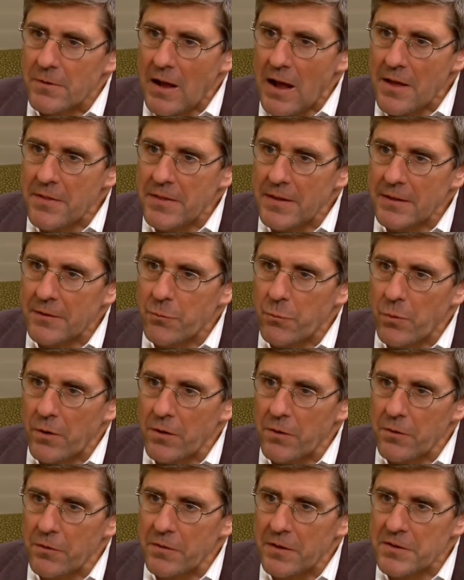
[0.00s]
I think
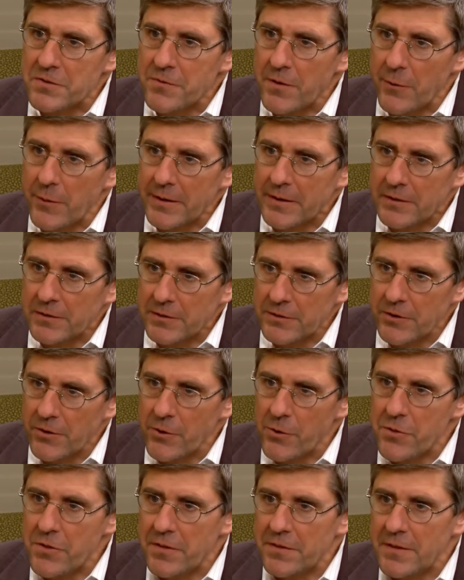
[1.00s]
it's very
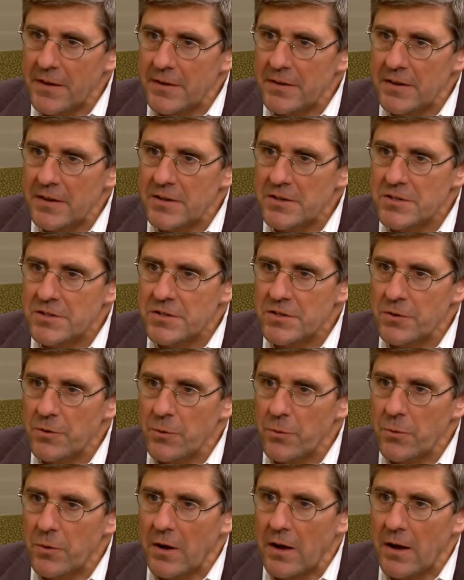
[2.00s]
clear that they need
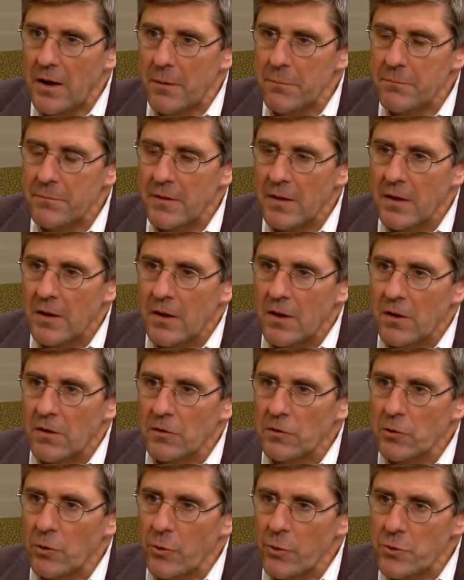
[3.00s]
to um,
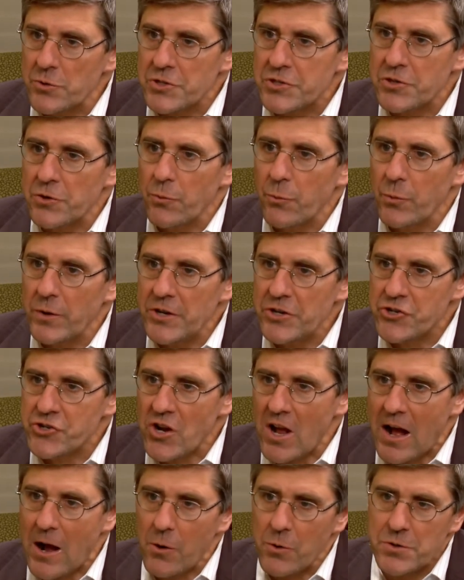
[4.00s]
learn to reach
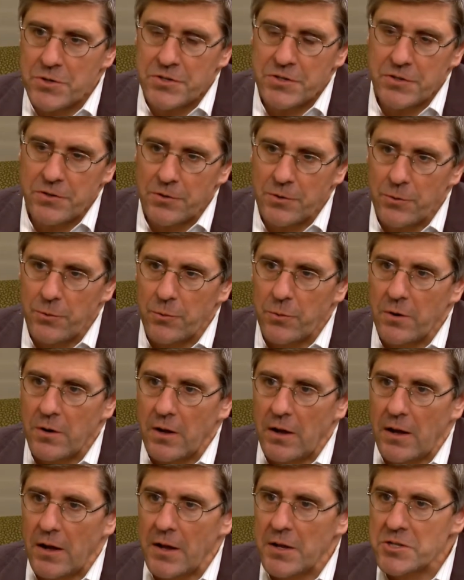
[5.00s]
out to
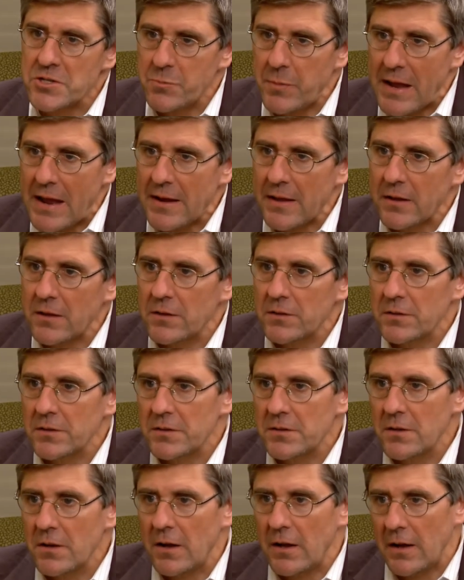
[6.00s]
uh, Hispanic
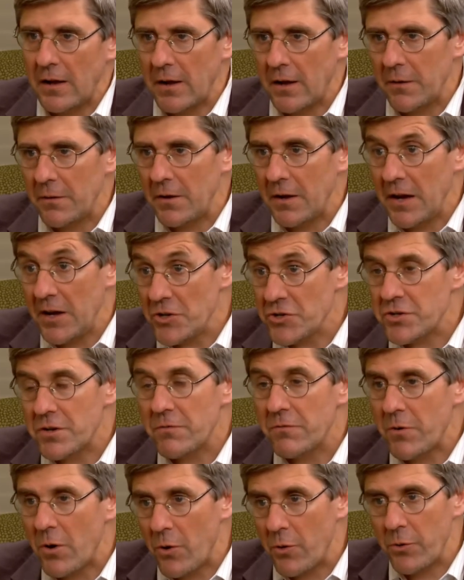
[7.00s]
and uh,
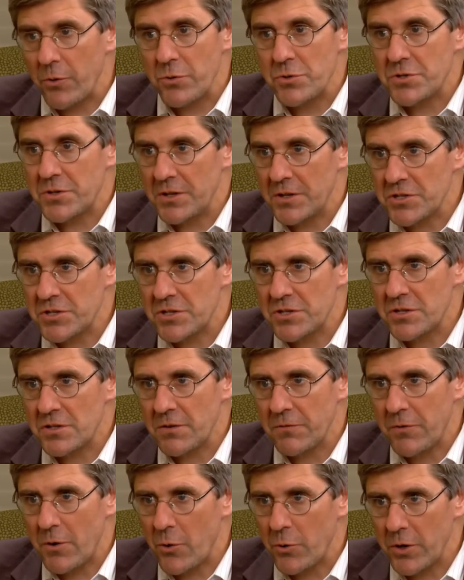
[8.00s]
Asian voters. This is
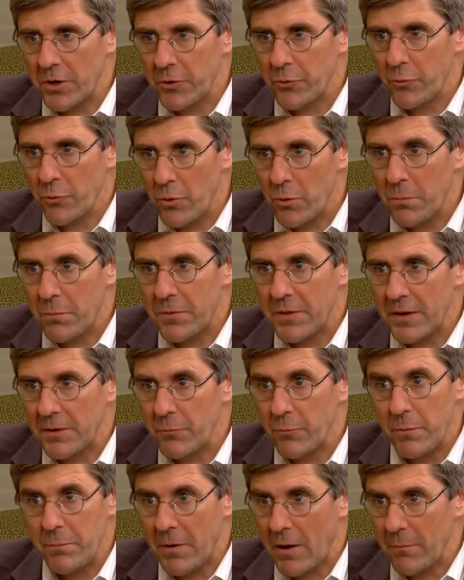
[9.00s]
the voting group that
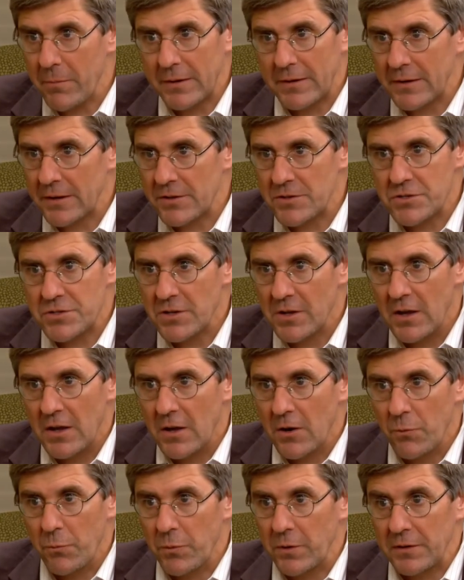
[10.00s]
Republicans
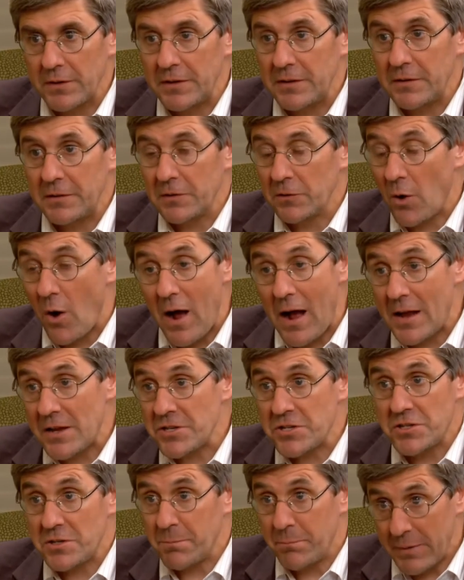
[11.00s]
really
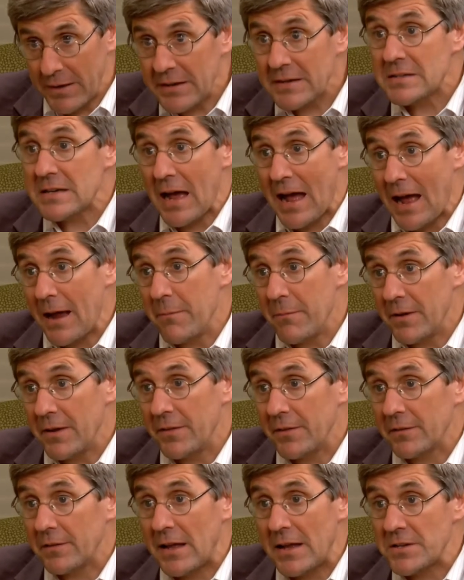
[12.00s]
lost big time in
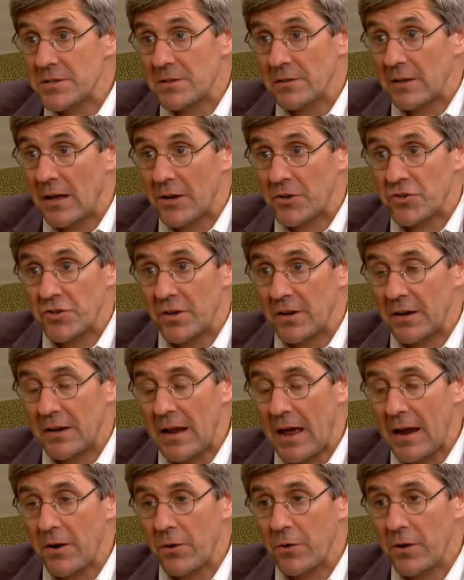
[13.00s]
the last election. And
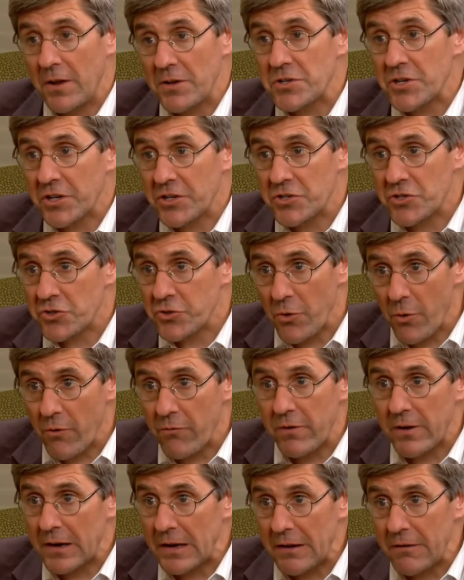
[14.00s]
I don't, as a
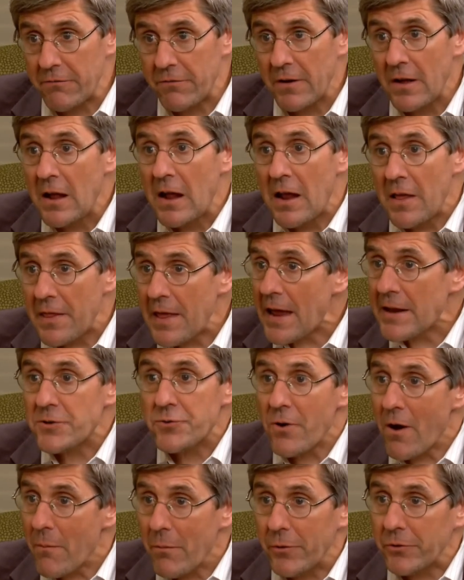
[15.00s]
conservative, that
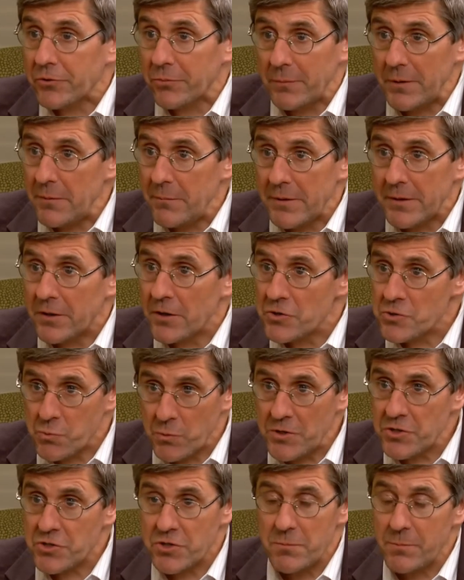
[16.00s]
troubles me because
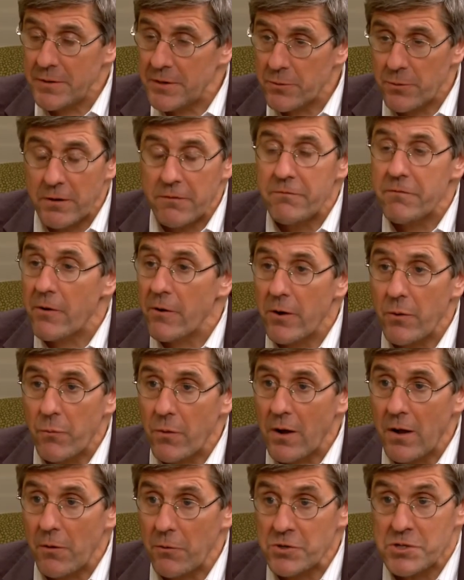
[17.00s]
we should be doing very
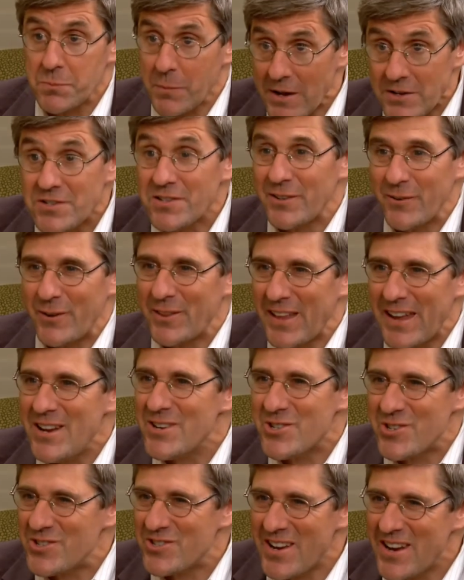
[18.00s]
well, especially with
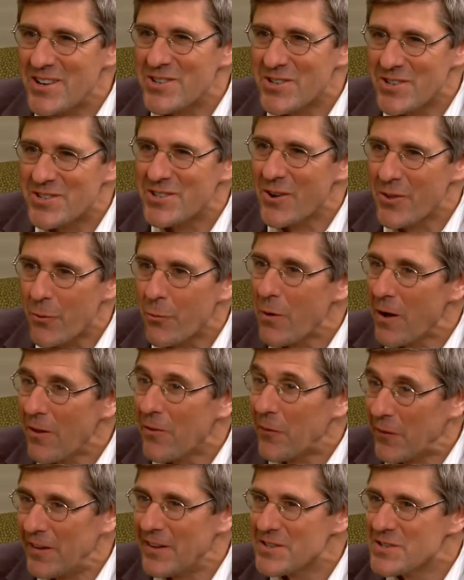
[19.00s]
Asians. Asians are the
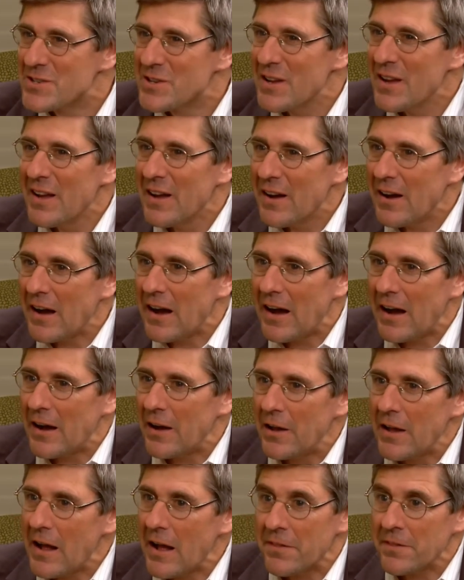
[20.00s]
wealthiest
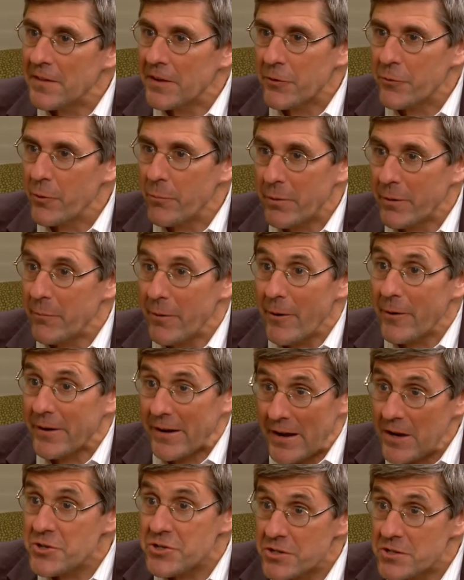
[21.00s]
uh, ethnic group in America.
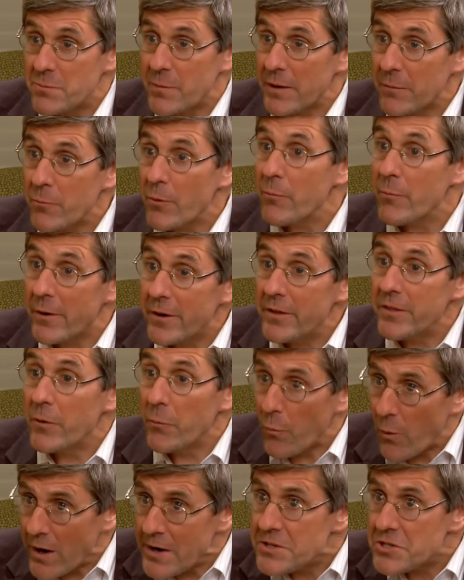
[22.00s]
Asians make more money
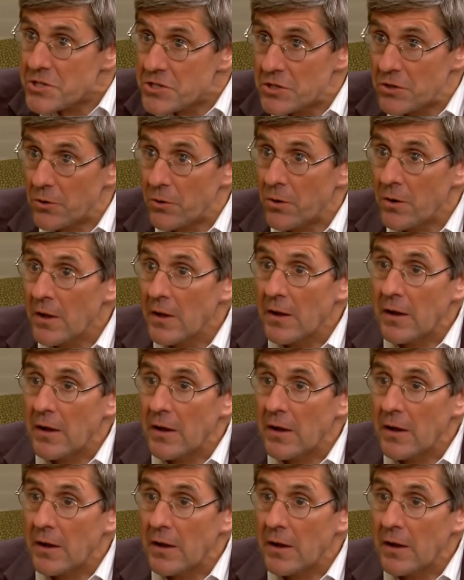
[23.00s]
than whites do.